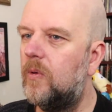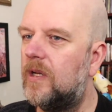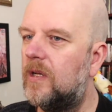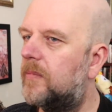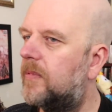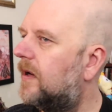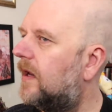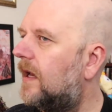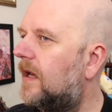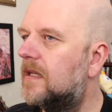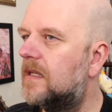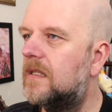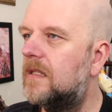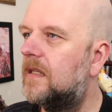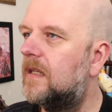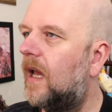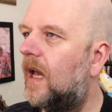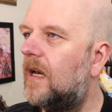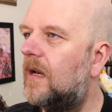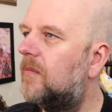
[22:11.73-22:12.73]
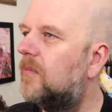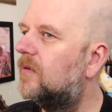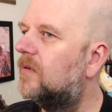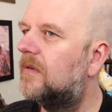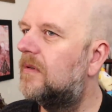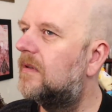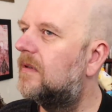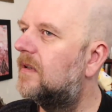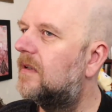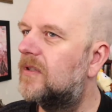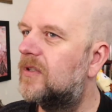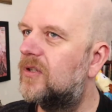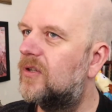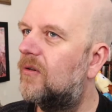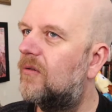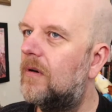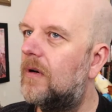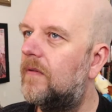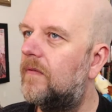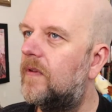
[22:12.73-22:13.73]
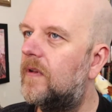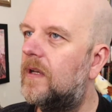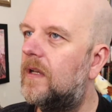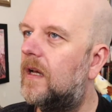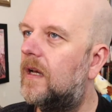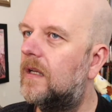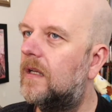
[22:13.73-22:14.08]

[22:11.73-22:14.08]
But that isn't the animal story of the day.